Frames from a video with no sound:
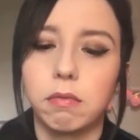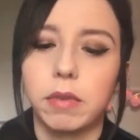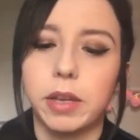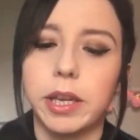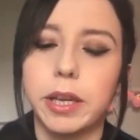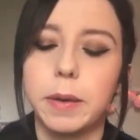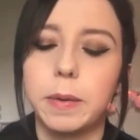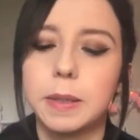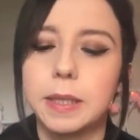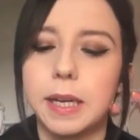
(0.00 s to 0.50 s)

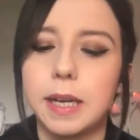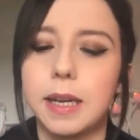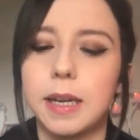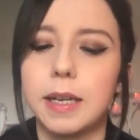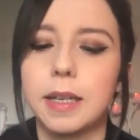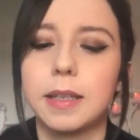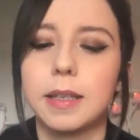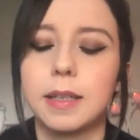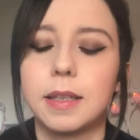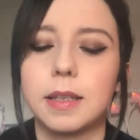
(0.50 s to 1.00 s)
use it
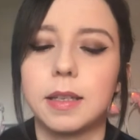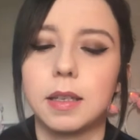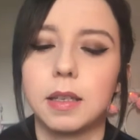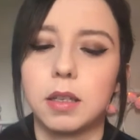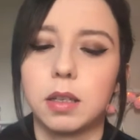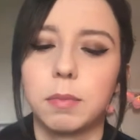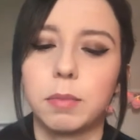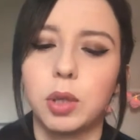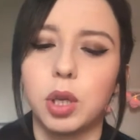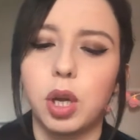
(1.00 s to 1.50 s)
as
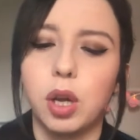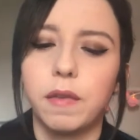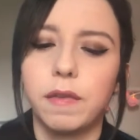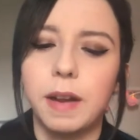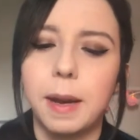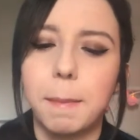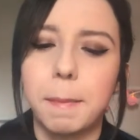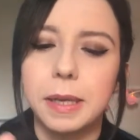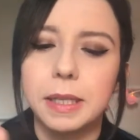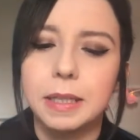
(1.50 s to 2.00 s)
some sort of
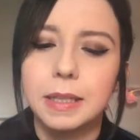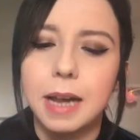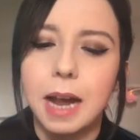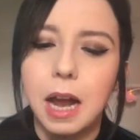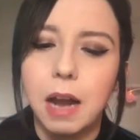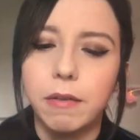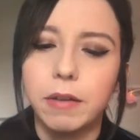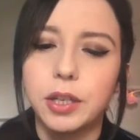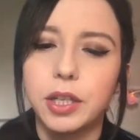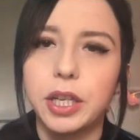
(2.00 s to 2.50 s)
like
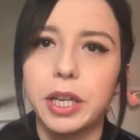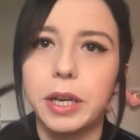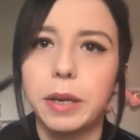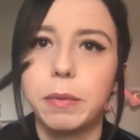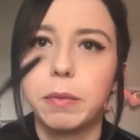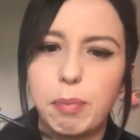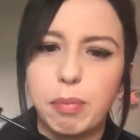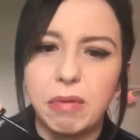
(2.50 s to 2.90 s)
mascara to